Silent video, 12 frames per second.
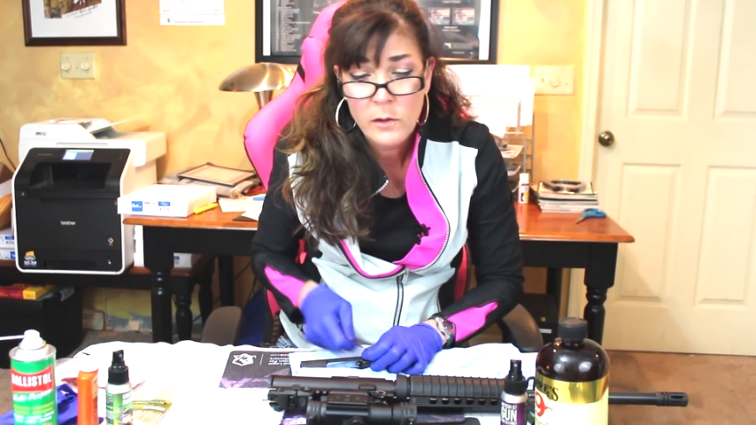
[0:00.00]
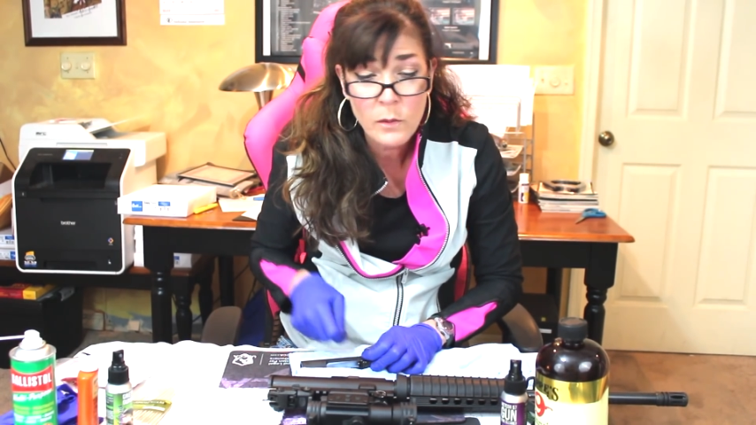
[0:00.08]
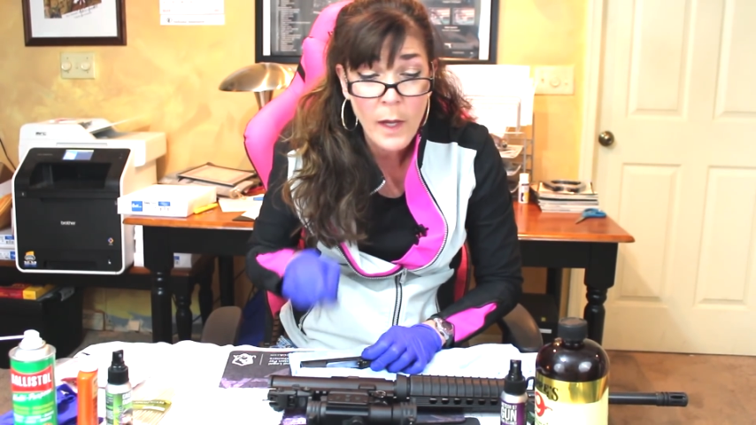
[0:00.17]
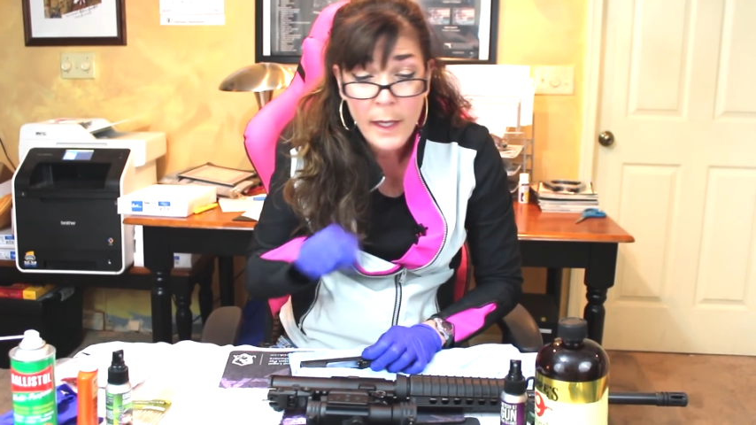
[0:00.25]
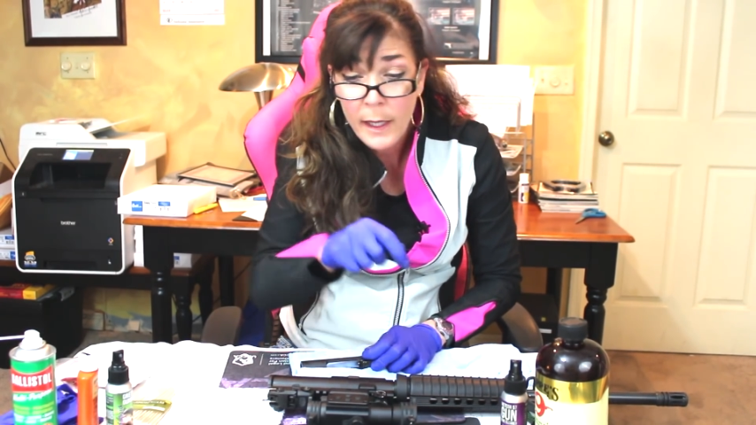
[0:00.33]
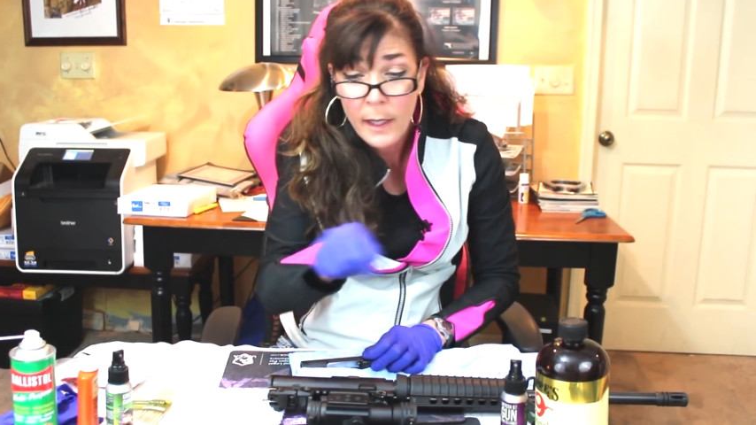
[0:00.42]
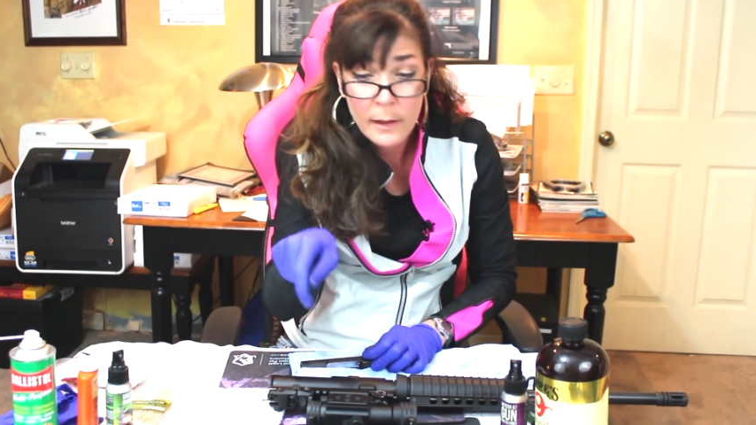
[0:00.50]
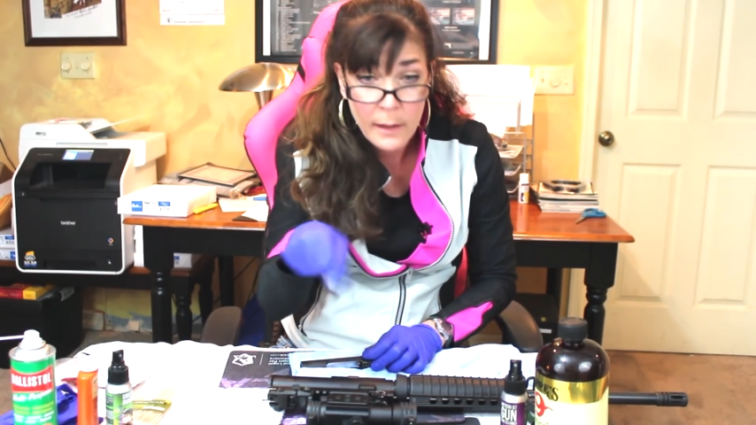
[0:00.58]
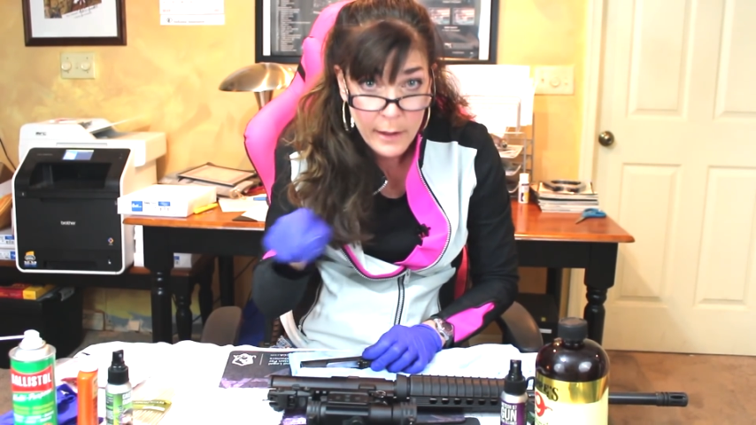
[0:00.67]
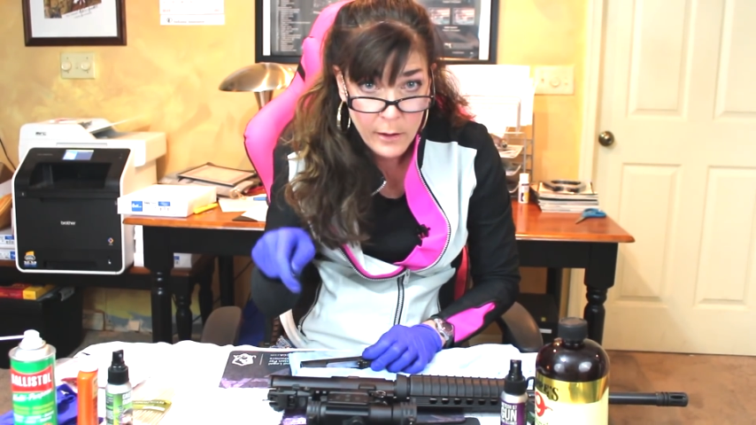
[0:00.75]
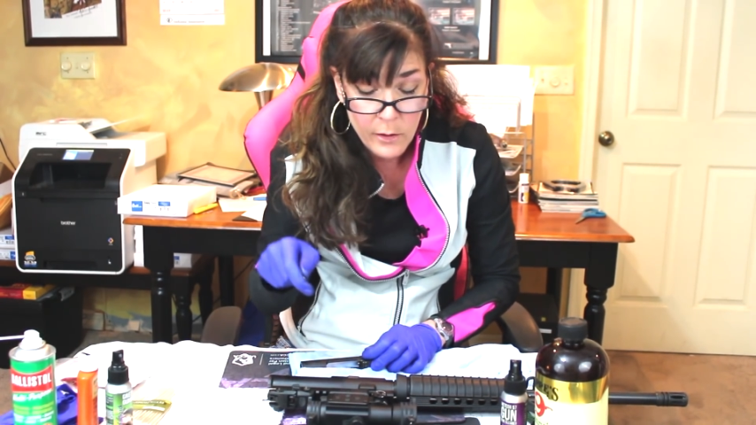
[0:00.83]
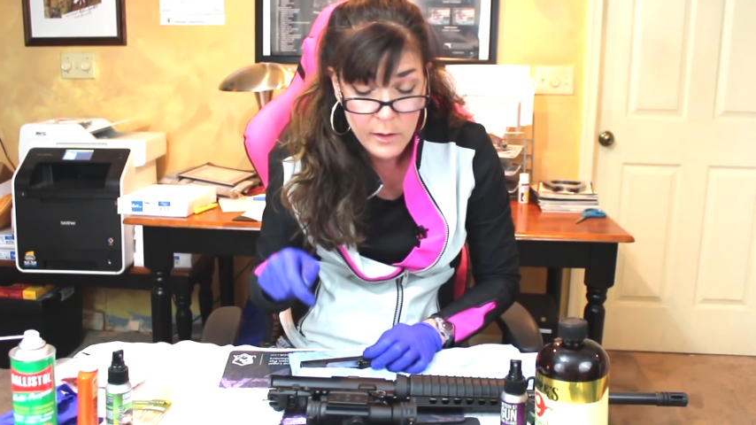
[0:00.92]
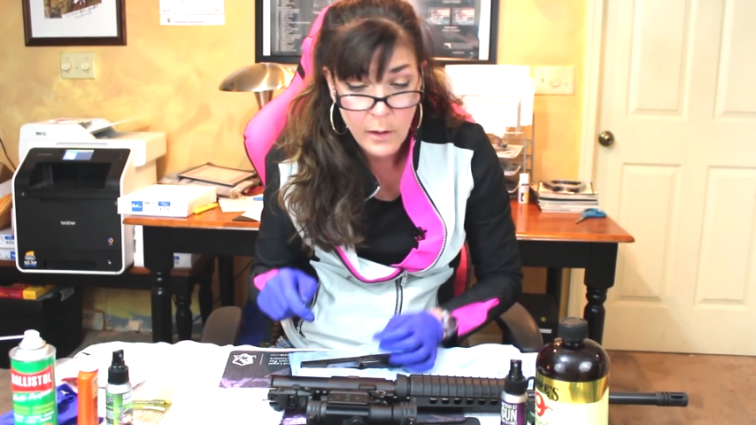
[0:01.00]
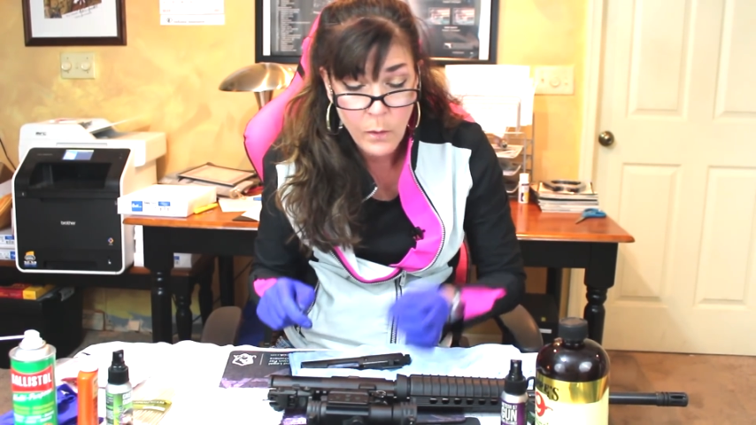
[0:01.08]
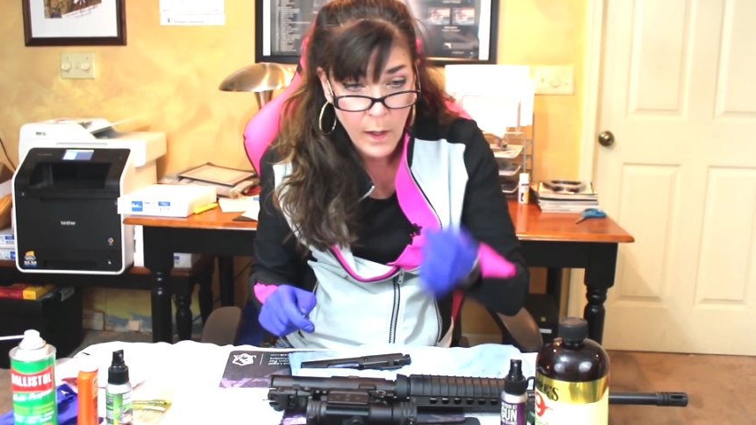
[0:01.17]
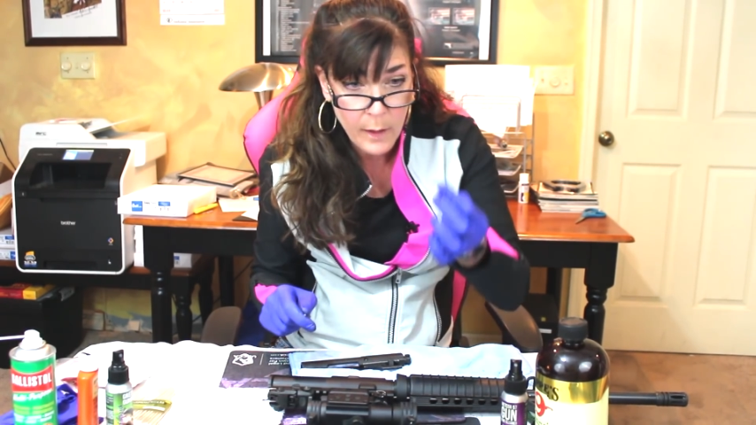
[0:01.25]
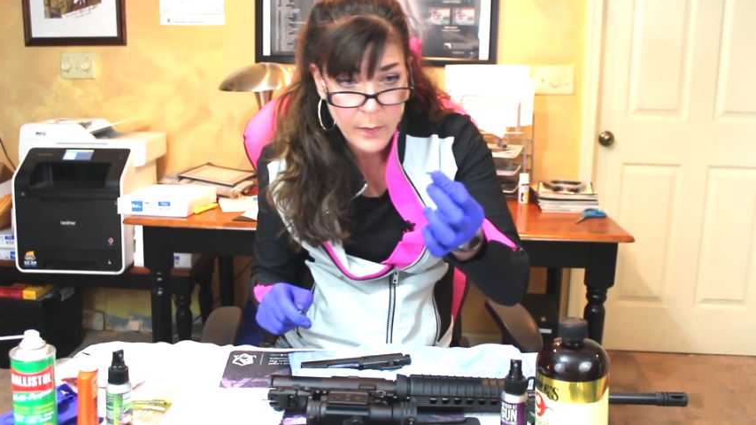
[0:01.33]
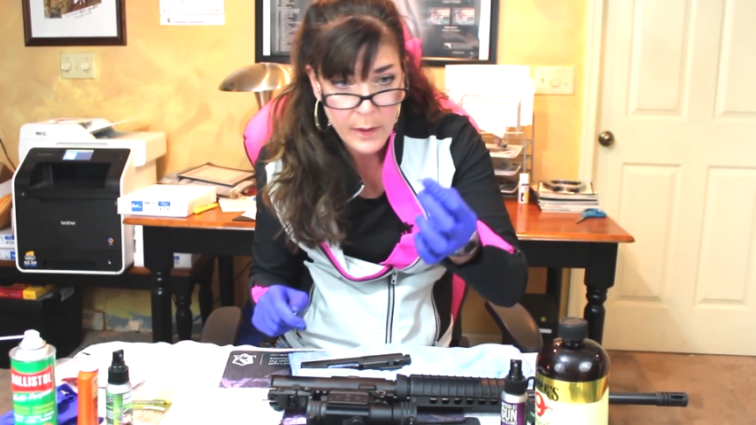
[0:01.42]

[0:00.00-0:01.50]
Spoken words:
is why I kind of like using white,